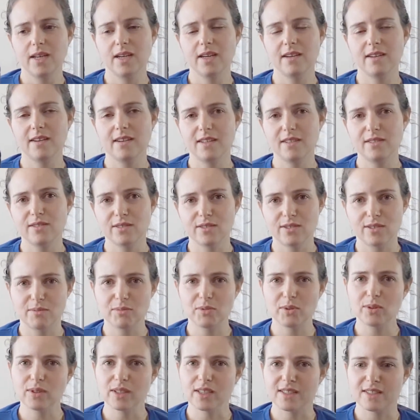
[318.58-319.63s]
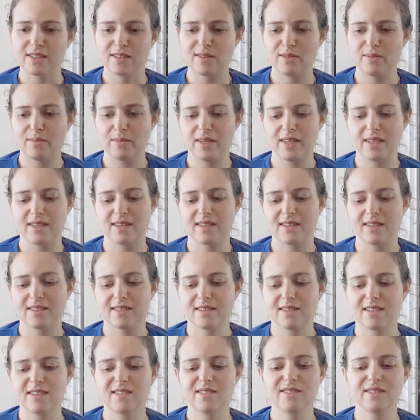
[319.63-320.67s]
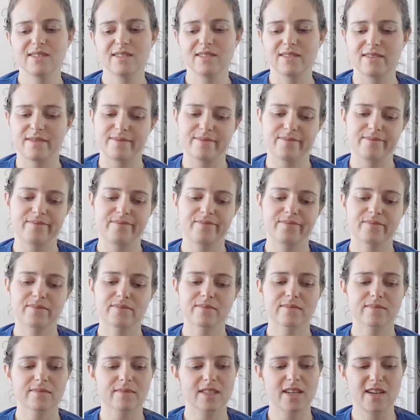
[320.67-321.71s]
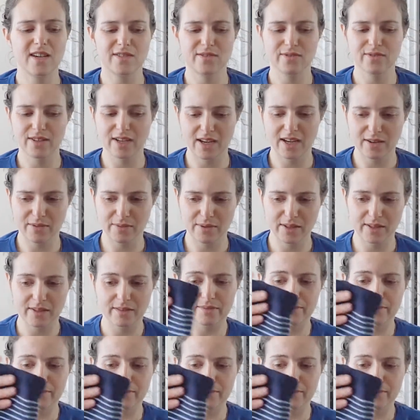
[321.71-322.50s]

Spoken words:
I don't know, I'm too lazy to make it. I don't think I will,